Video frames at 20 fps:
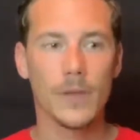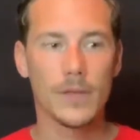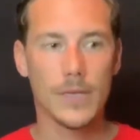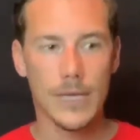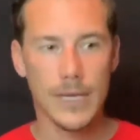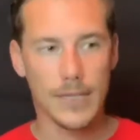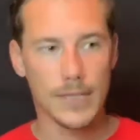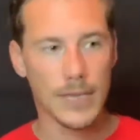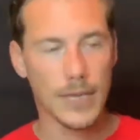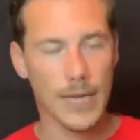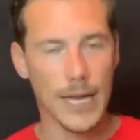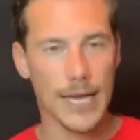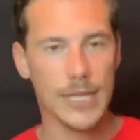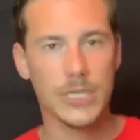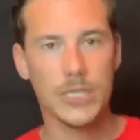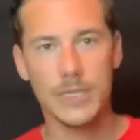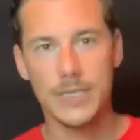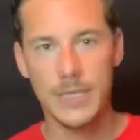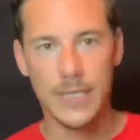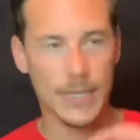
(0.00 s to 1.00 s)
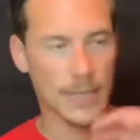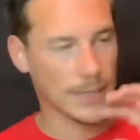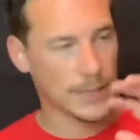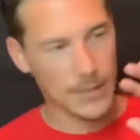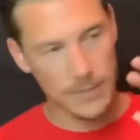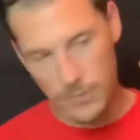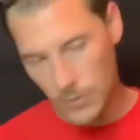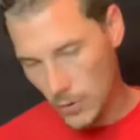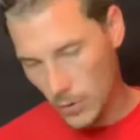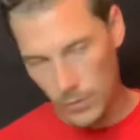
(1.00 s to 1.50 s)
Kid can catch,
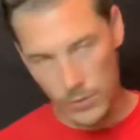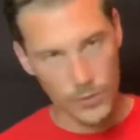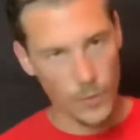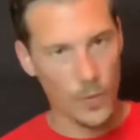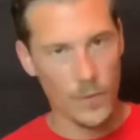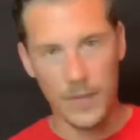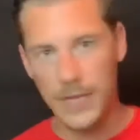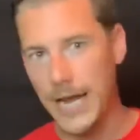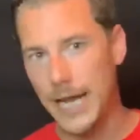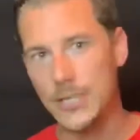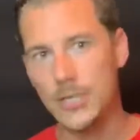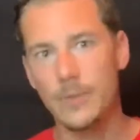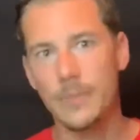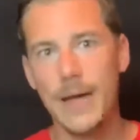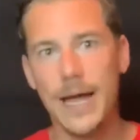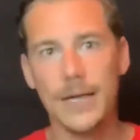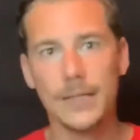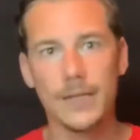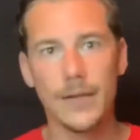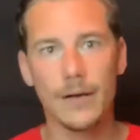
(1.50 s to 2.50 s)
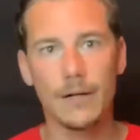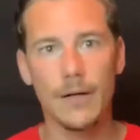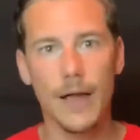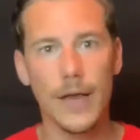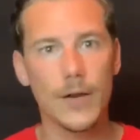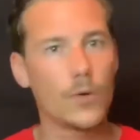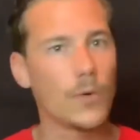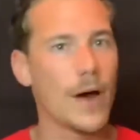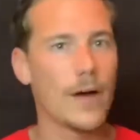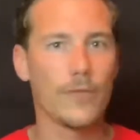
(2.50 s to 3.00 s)
throw the catcher back there,
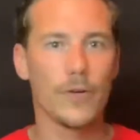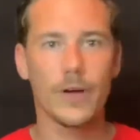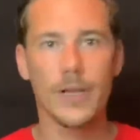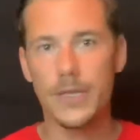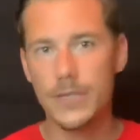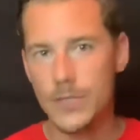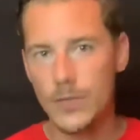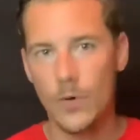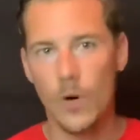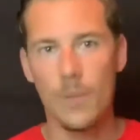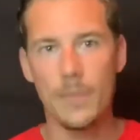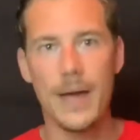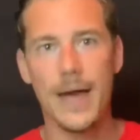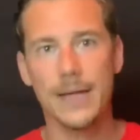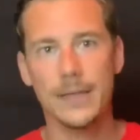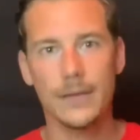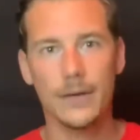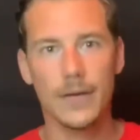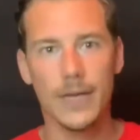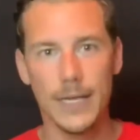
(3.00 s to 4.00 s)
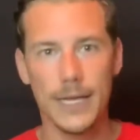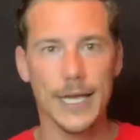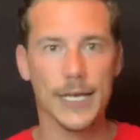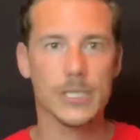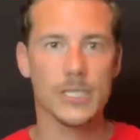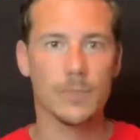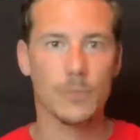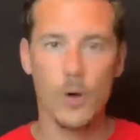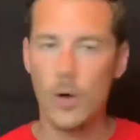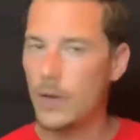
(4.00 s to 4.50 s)
right? Whoever it is, throw him back there. Can he
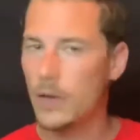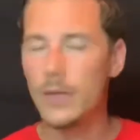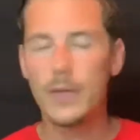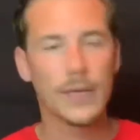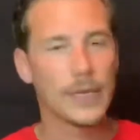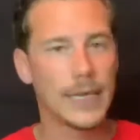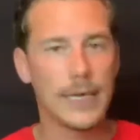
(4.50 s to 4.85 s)
catch the ball?